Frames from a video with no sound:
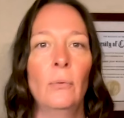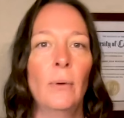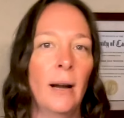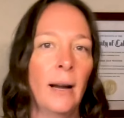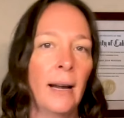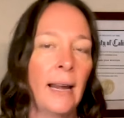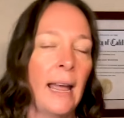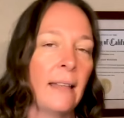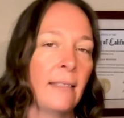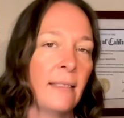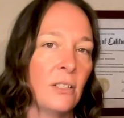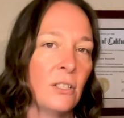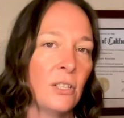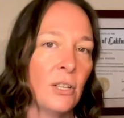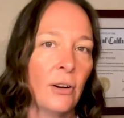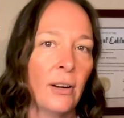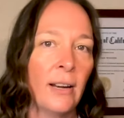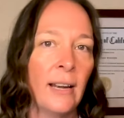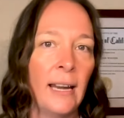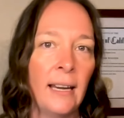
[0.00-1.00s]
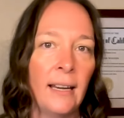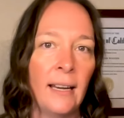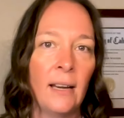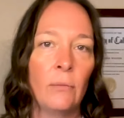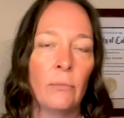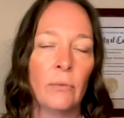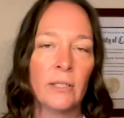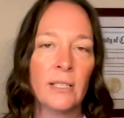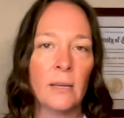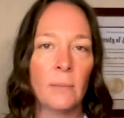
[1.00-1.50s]
Where a cat that's
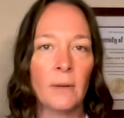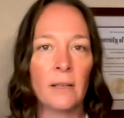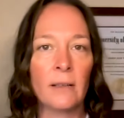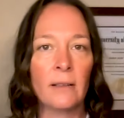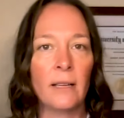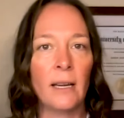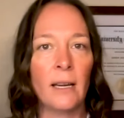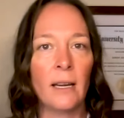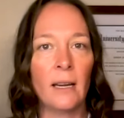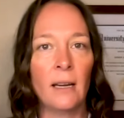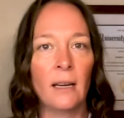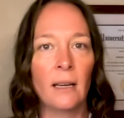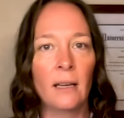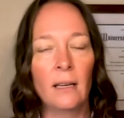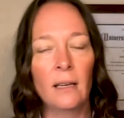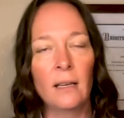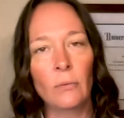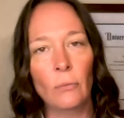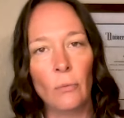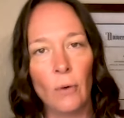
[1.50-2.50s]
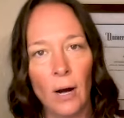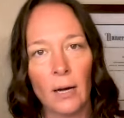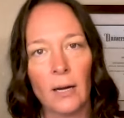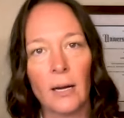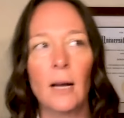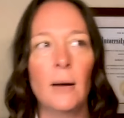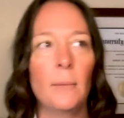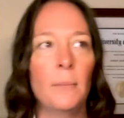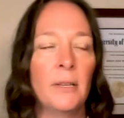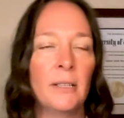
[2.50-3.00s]
urinating will typically
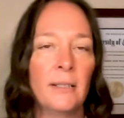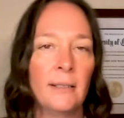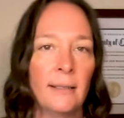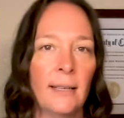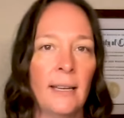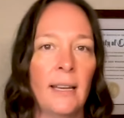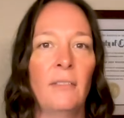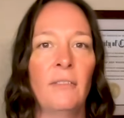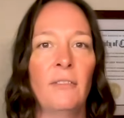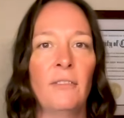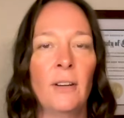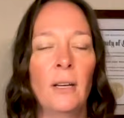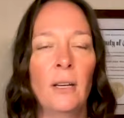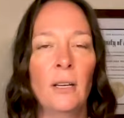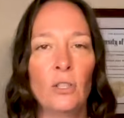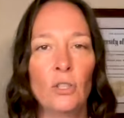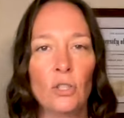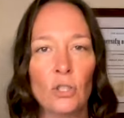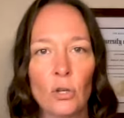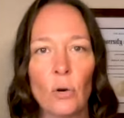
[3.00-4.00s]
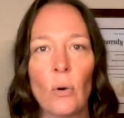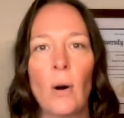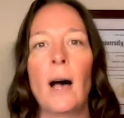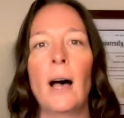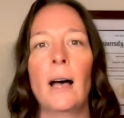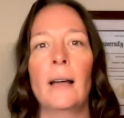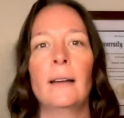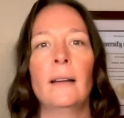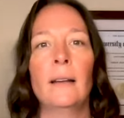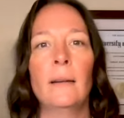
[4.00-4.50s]
walk up, sniff,
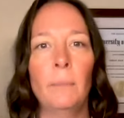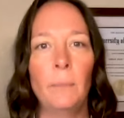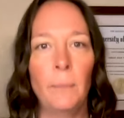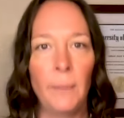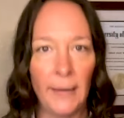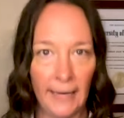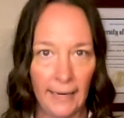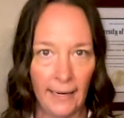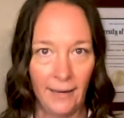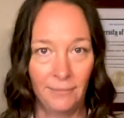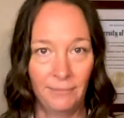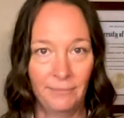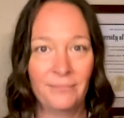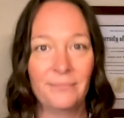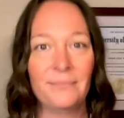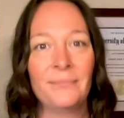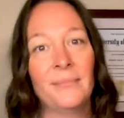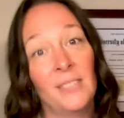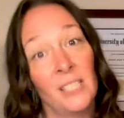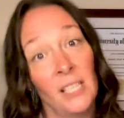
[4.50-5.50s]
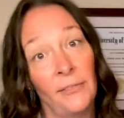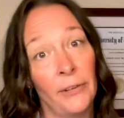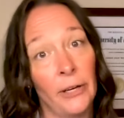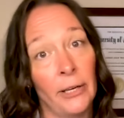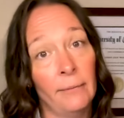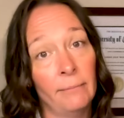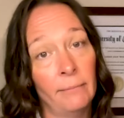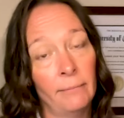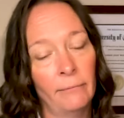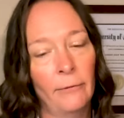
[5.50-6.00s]
squat, pee.
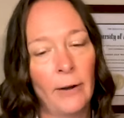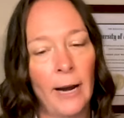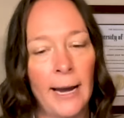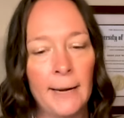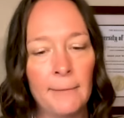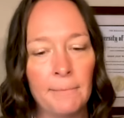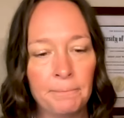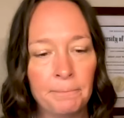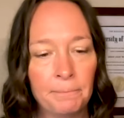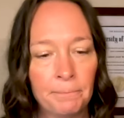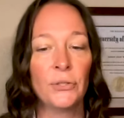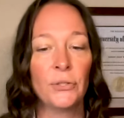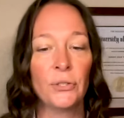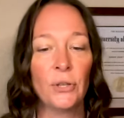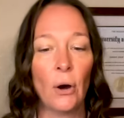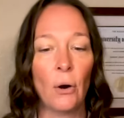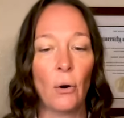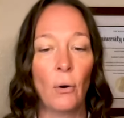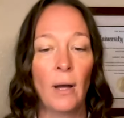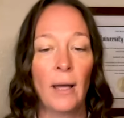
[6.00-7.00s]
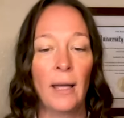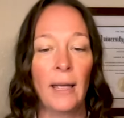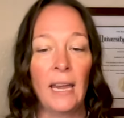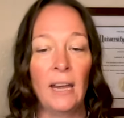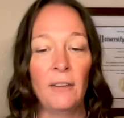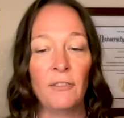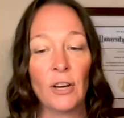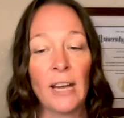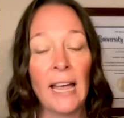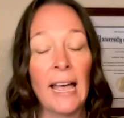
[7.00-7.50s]
Different, right? So
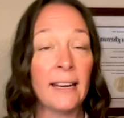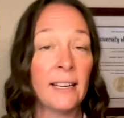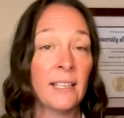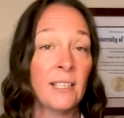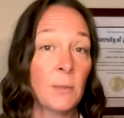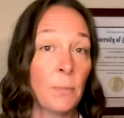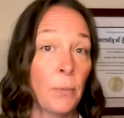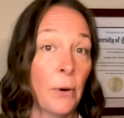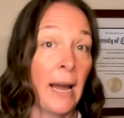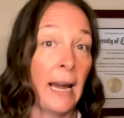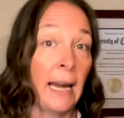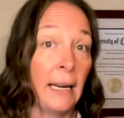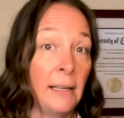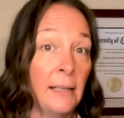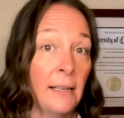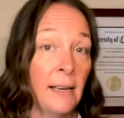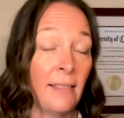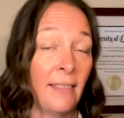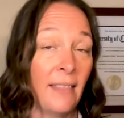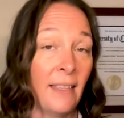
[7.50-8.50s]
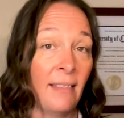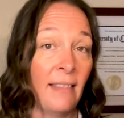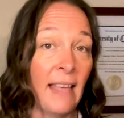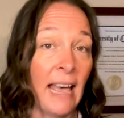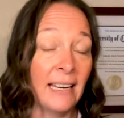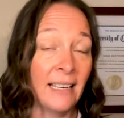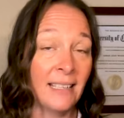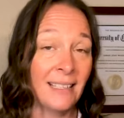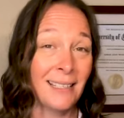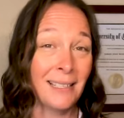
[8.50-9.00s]
if your cat is spraying, then
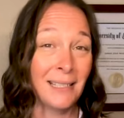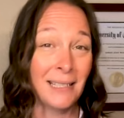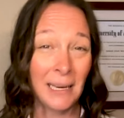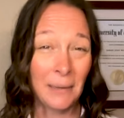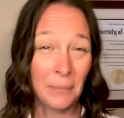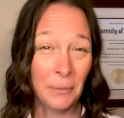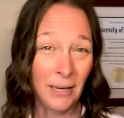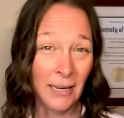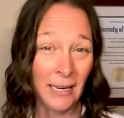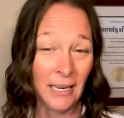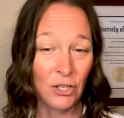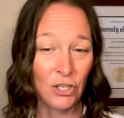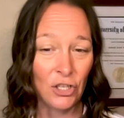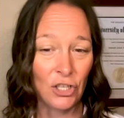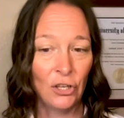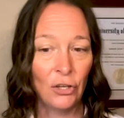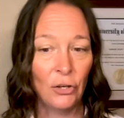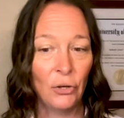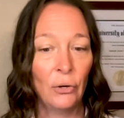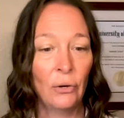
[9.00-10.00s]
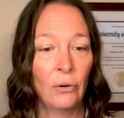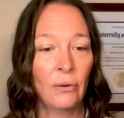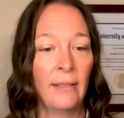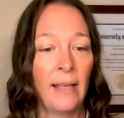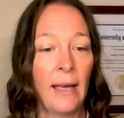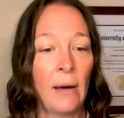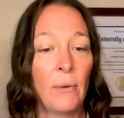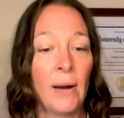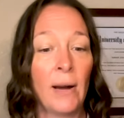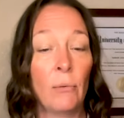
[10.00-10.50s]
that is a separate issue
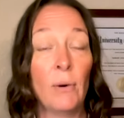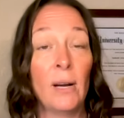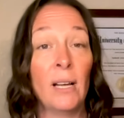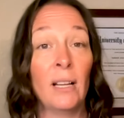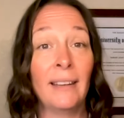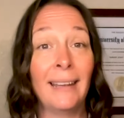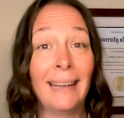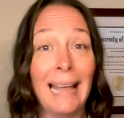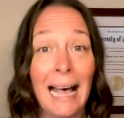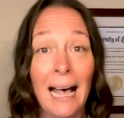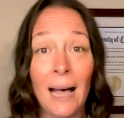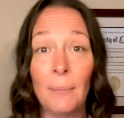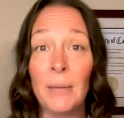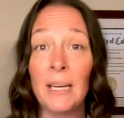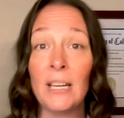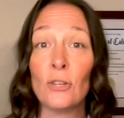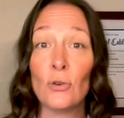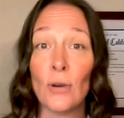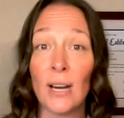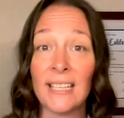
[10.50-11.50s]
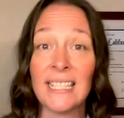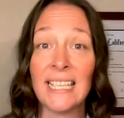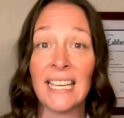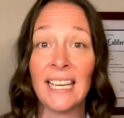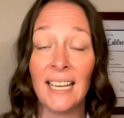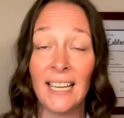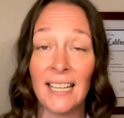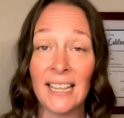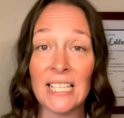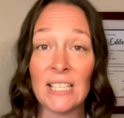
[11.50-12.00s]
that we will not be
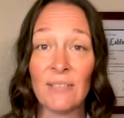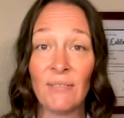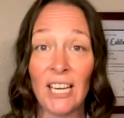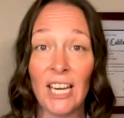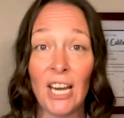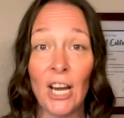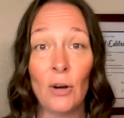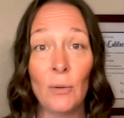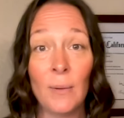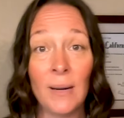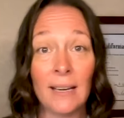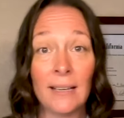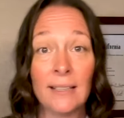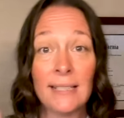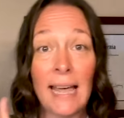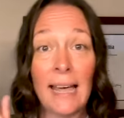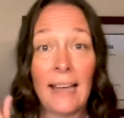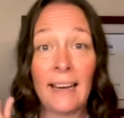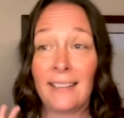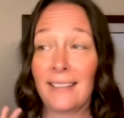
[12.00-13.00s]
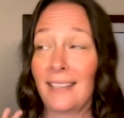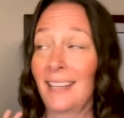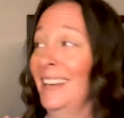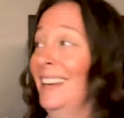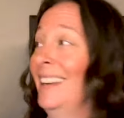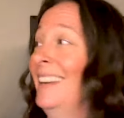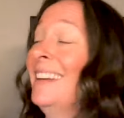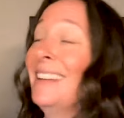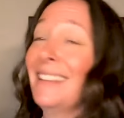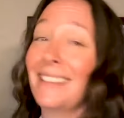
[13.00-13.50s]
addressing in this video because that is
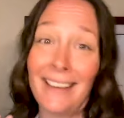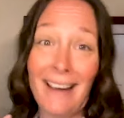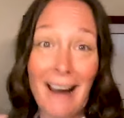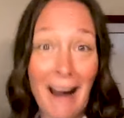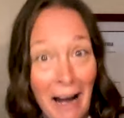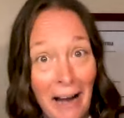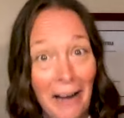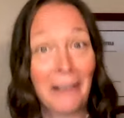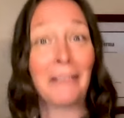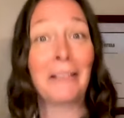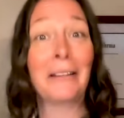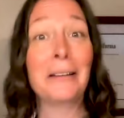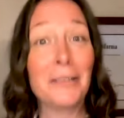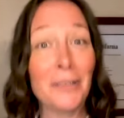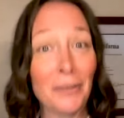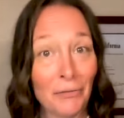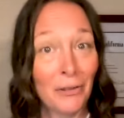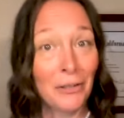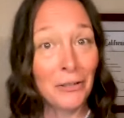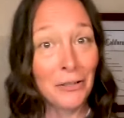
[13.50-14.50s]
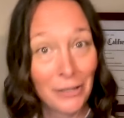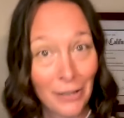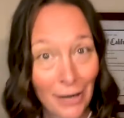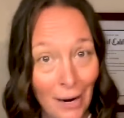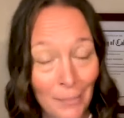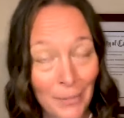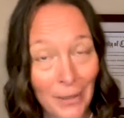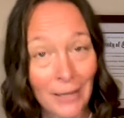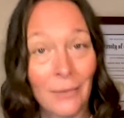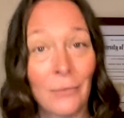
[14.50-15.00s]
an entirely different
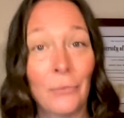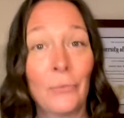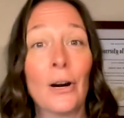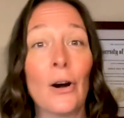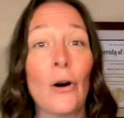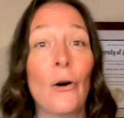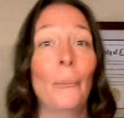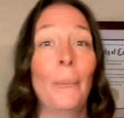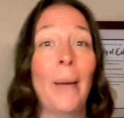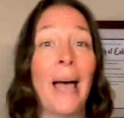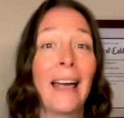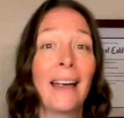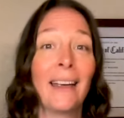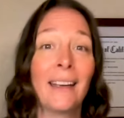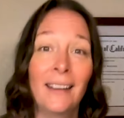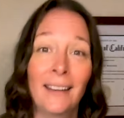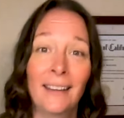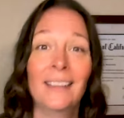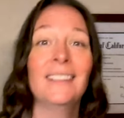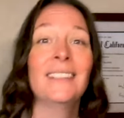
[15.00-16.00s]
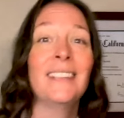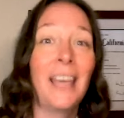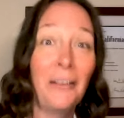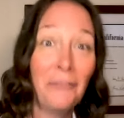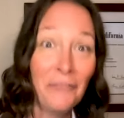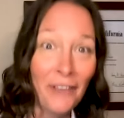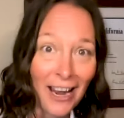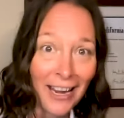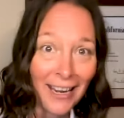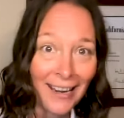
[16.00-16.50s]
topic. We're going back to
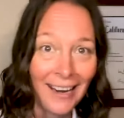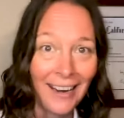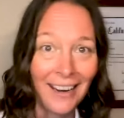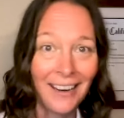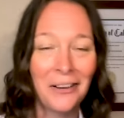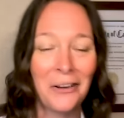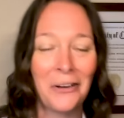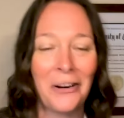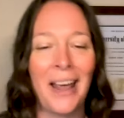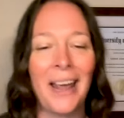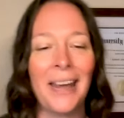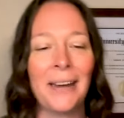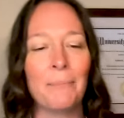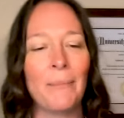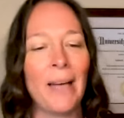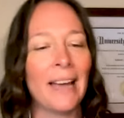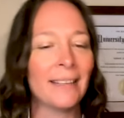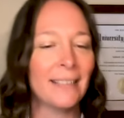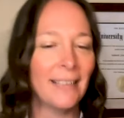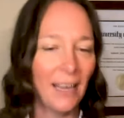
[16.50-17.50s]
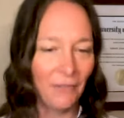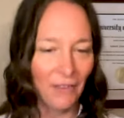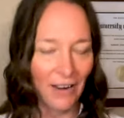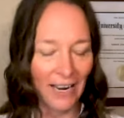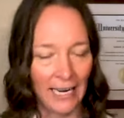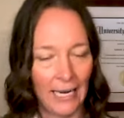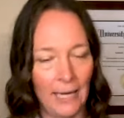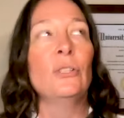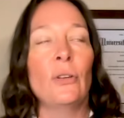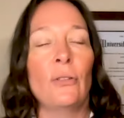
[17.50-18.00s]
FIE, all right? Back to
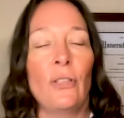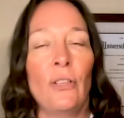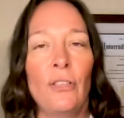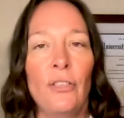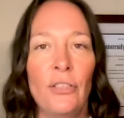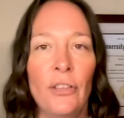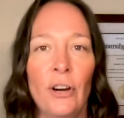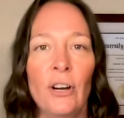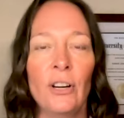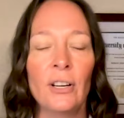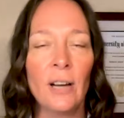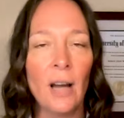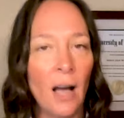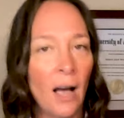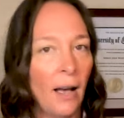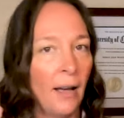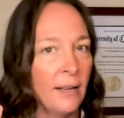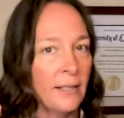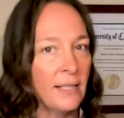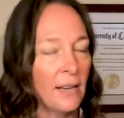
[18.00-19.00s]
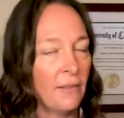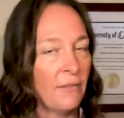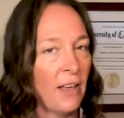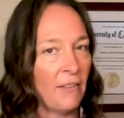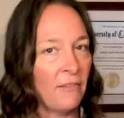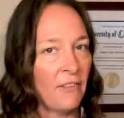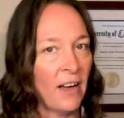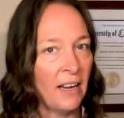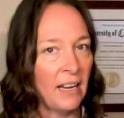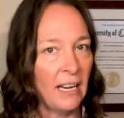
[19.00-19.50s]
FIE. So the third cause of
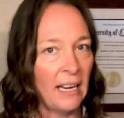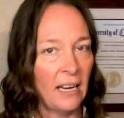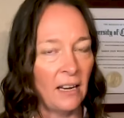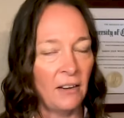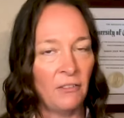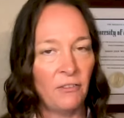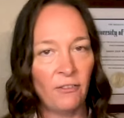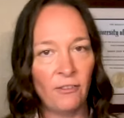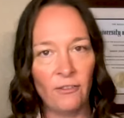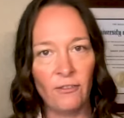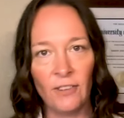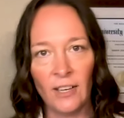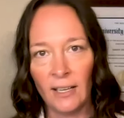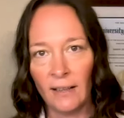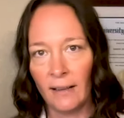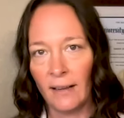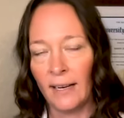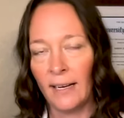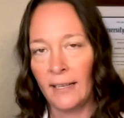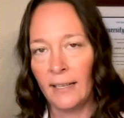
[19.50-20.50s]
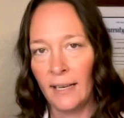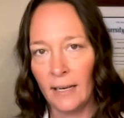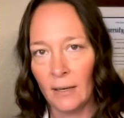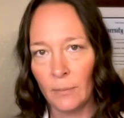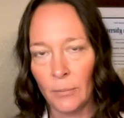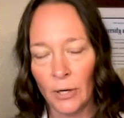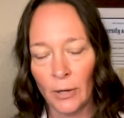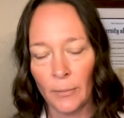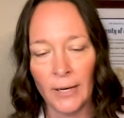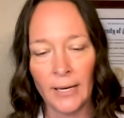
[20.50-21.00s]
FIE, feline
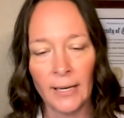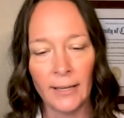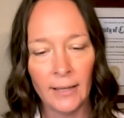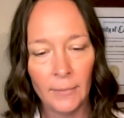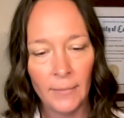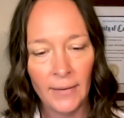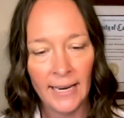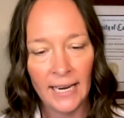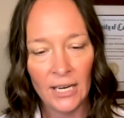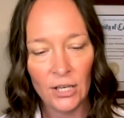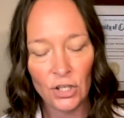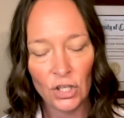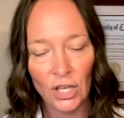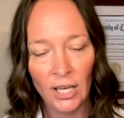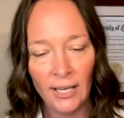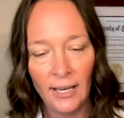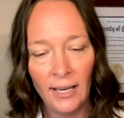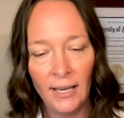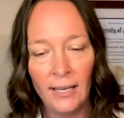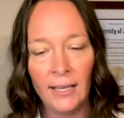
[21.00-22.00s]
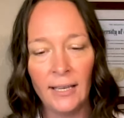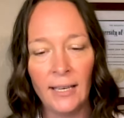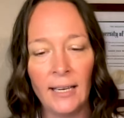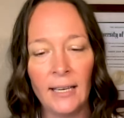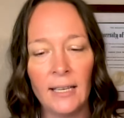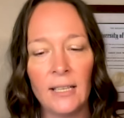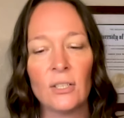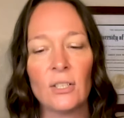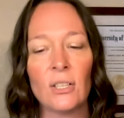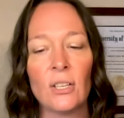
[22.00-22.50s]
inappropriate elimination,
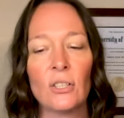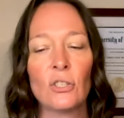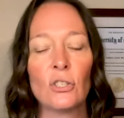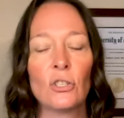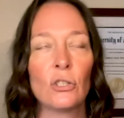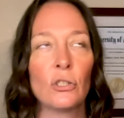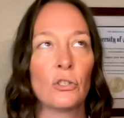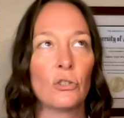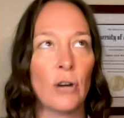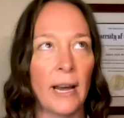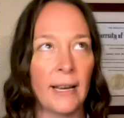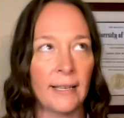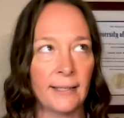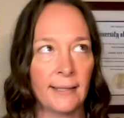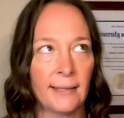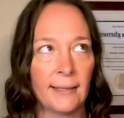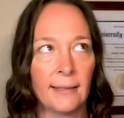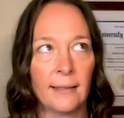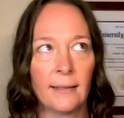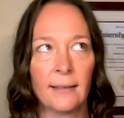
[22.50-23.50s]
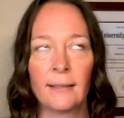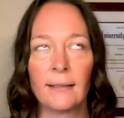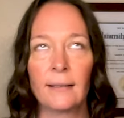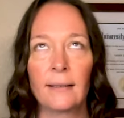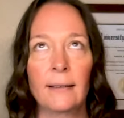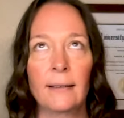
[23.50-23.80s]
is stress.